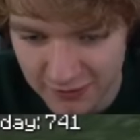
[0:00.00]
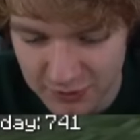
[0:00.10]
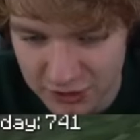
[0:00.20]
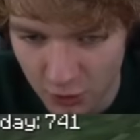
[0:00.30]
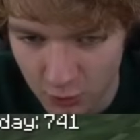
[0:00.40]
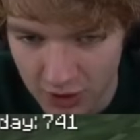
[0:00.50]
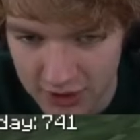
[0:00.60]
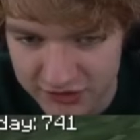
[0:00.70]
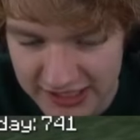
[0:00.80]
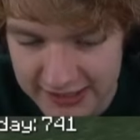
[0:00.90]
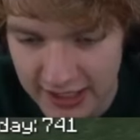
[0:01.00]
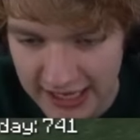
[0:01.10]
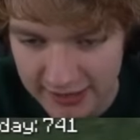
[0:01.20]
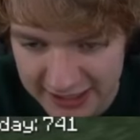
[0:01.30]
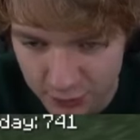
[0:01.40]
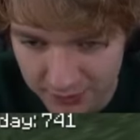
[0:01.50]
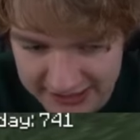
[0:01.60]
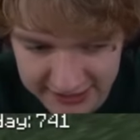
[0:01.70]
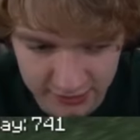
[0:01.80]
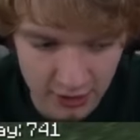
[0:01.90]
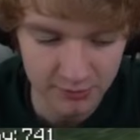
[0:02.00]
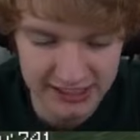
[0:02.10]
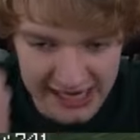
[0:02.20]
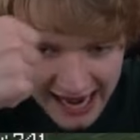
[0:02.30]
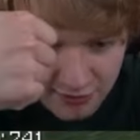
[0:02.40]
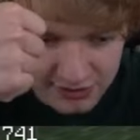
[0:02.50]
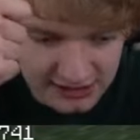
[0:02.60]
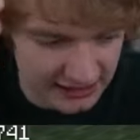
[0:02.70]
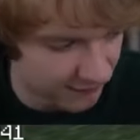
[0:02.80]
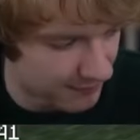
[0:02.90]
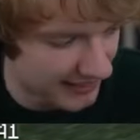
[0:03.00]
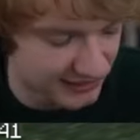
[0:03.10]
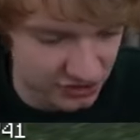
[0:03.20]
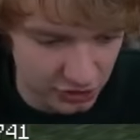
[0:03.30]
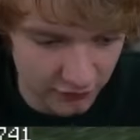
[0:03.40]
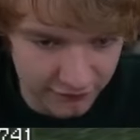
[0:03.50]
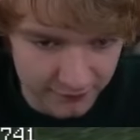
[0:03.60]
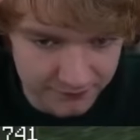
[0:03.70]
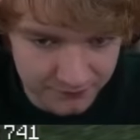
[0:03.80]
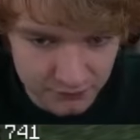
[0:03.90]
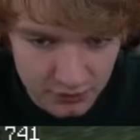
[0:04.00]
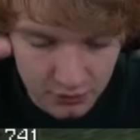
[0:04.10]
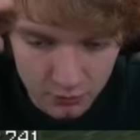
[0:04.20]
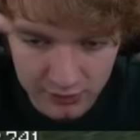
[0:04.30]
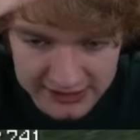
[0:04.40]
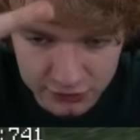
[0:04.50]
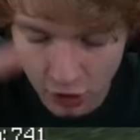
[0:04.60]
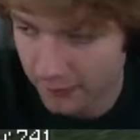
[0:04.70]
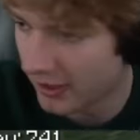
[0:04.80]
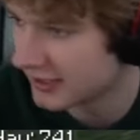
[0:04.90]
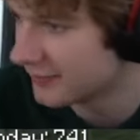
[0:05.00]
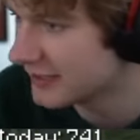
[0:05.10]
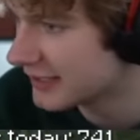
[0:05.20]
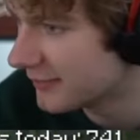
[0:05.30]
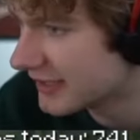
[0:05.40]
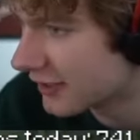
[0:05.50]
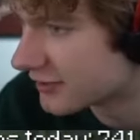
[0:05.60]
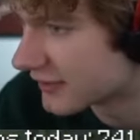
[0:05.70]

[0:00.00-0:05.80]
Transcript: with your words. Okay, here's what we need. We need Aaron to give back his stuff. We need Tubbo. Let me get on a